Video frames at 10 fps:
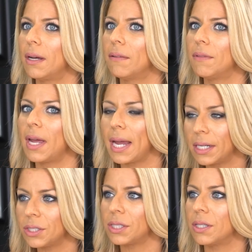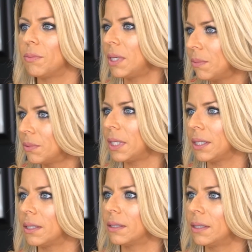of the agents and the people
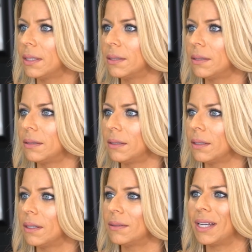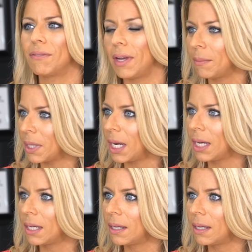here as, like family.